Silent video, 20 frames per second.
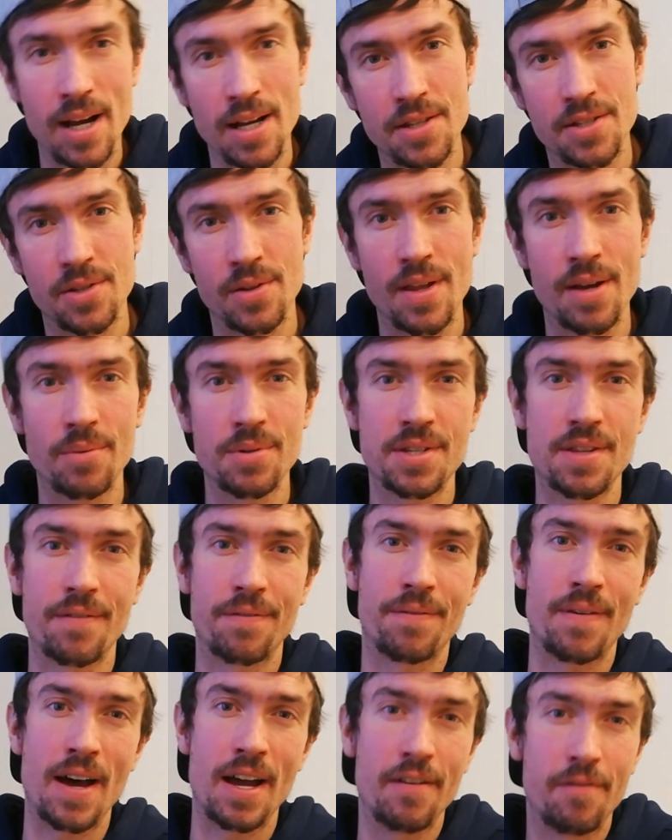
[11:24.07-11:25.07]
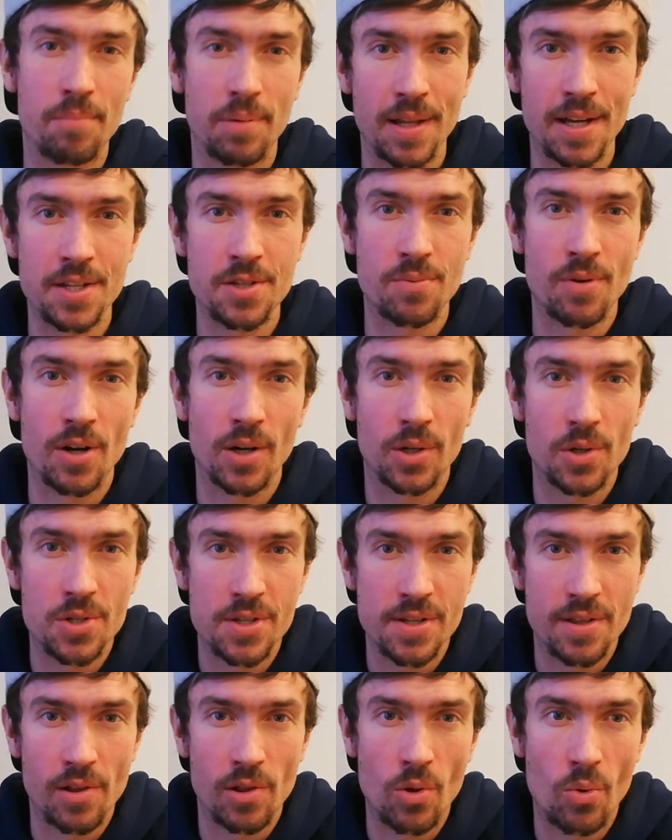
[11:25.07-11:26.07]
Alright, so that was the 5
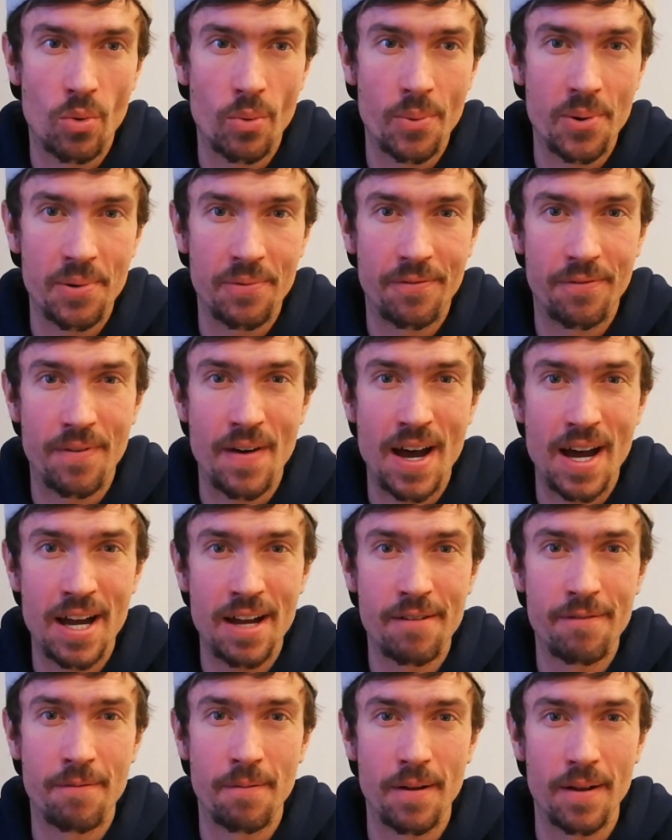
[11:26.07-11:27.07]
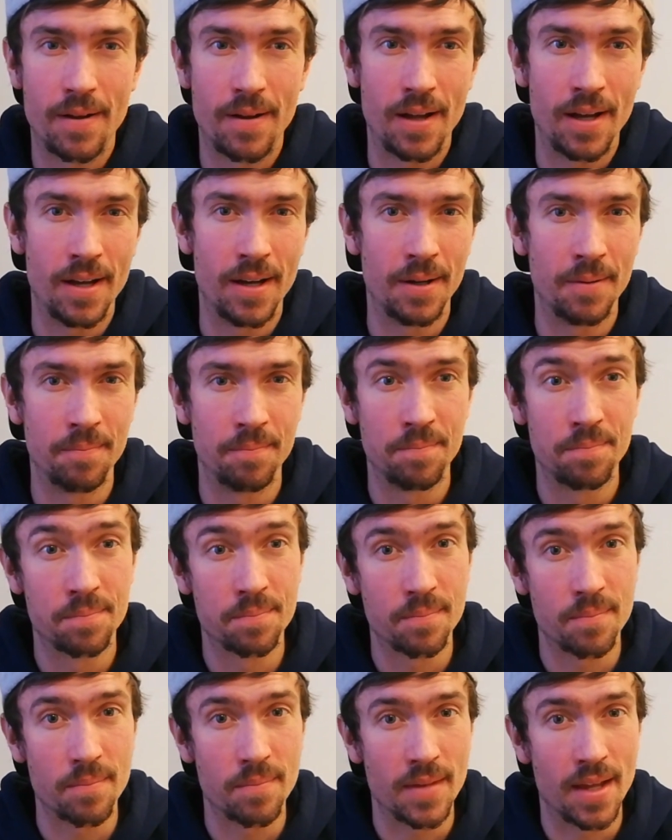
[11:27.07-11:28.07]
Planeswalkers of the Lorwyn 5
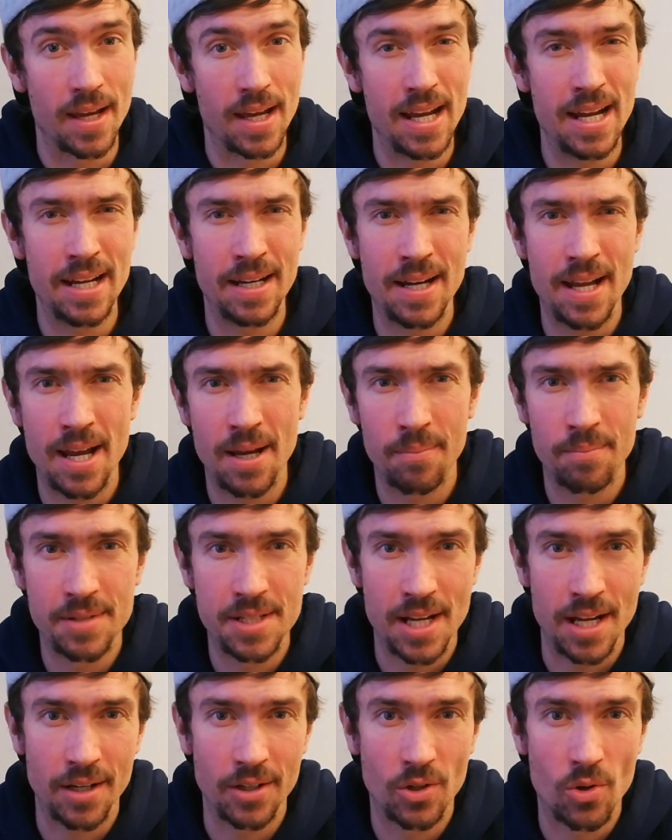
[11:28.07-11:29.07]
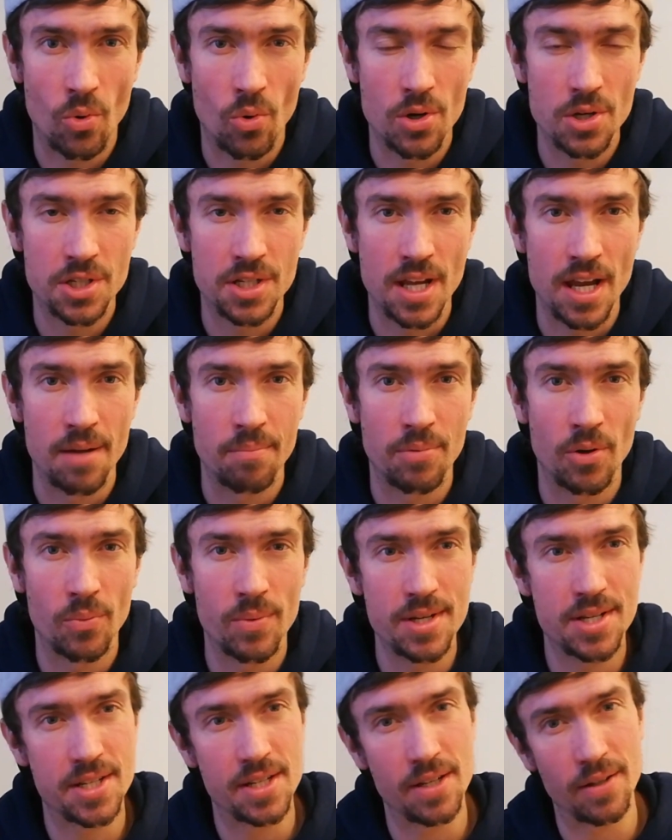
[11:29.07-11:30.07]
in M10 core set,
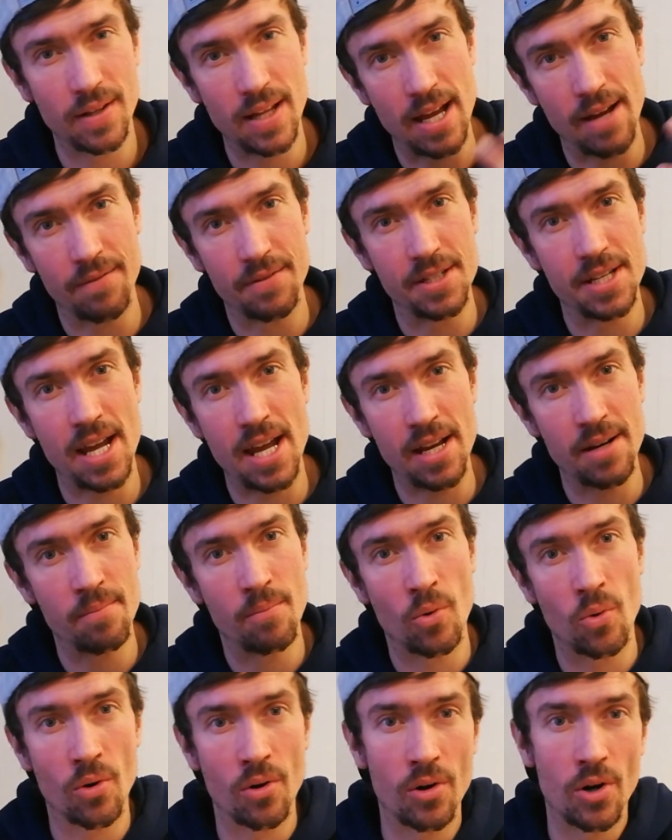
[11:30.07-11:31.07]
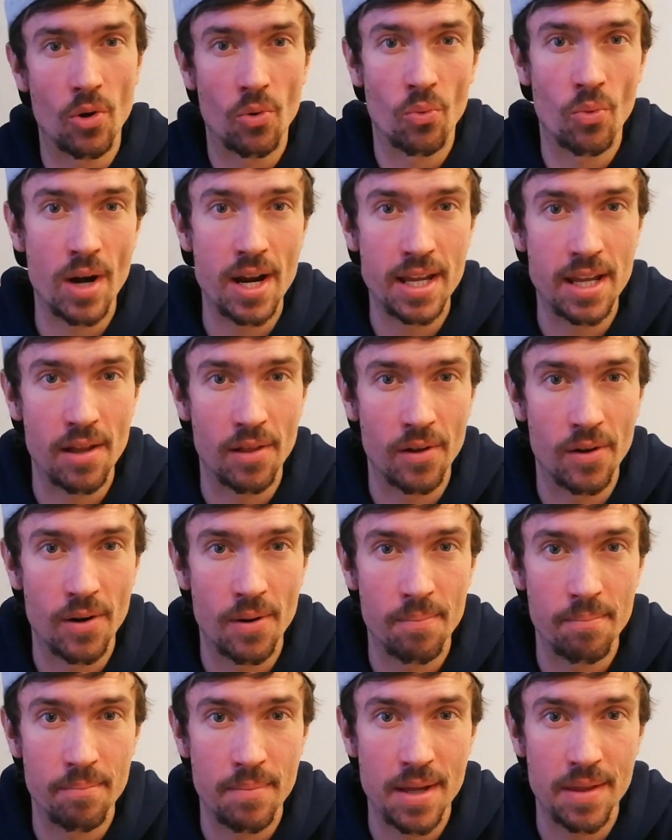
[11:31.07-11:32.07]
but we still have 10 more
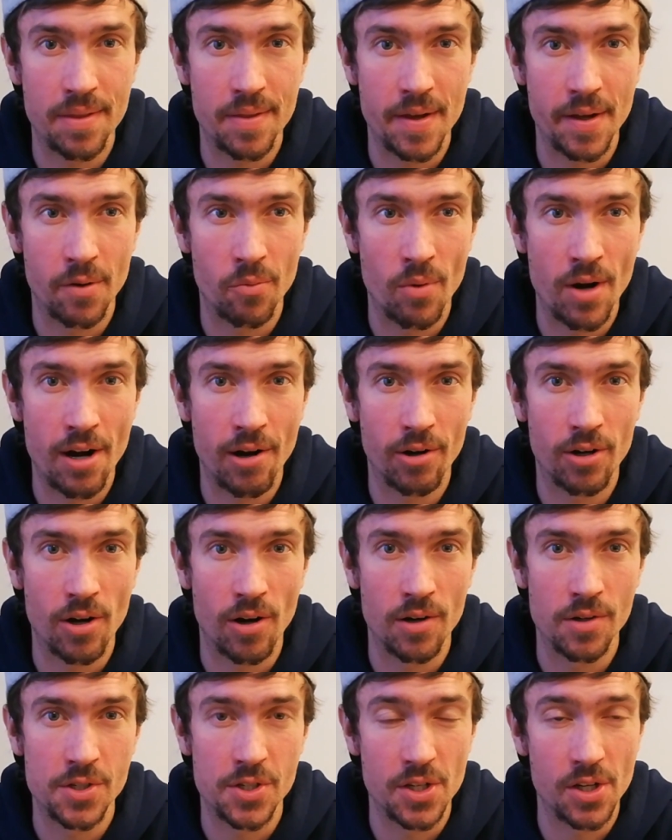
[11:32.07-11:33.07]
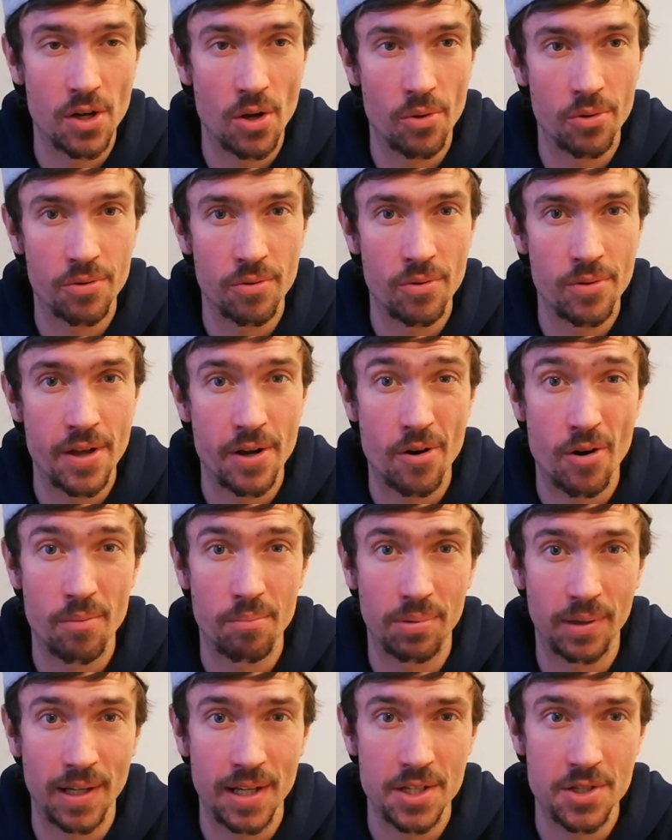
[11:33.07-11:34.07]
regular mythic rare cards to go through that
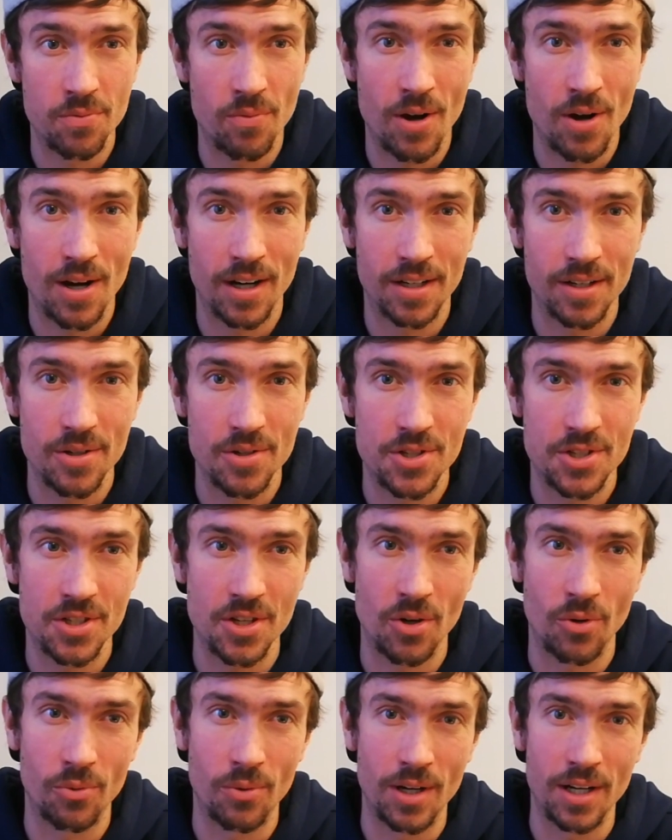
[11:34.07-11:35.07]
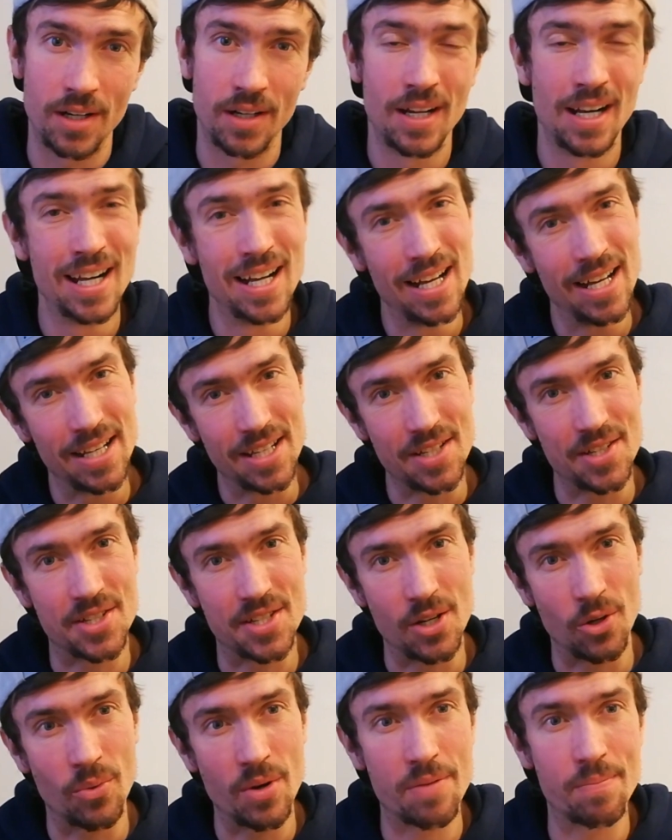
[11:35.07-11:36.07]
aren't Planeswalkers. So
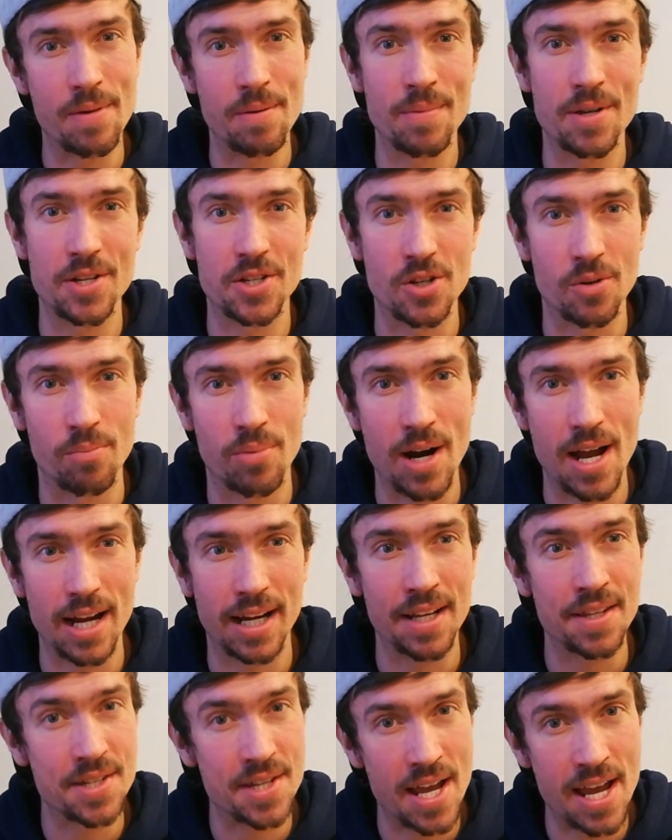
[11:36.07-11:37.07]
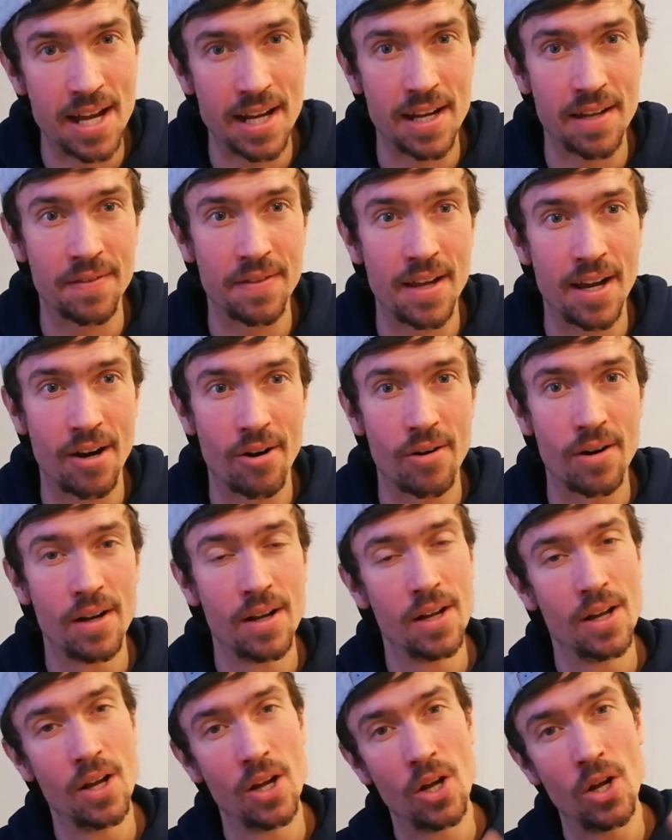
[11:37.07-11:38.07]
you still with me, Mr. Brackens? Hang in
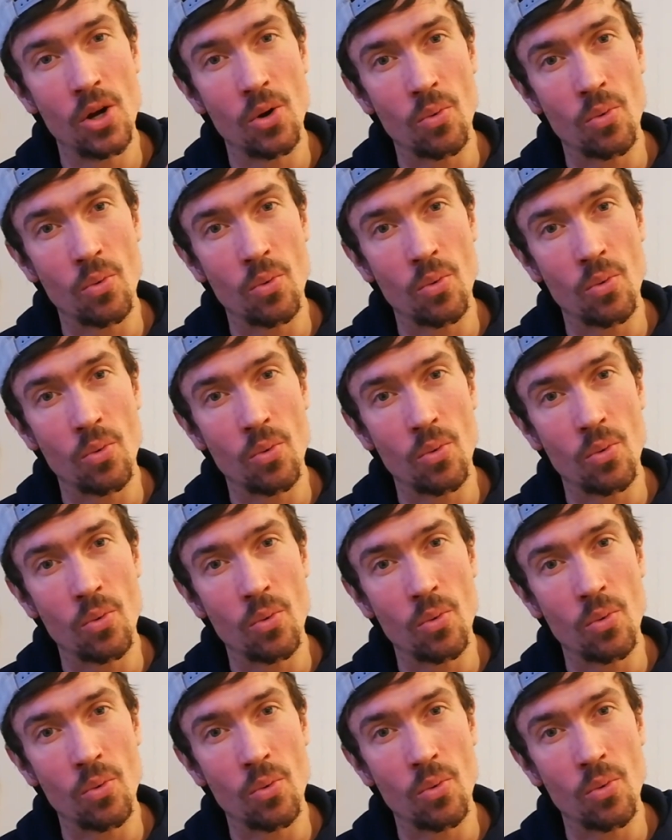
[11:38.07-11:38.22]
there.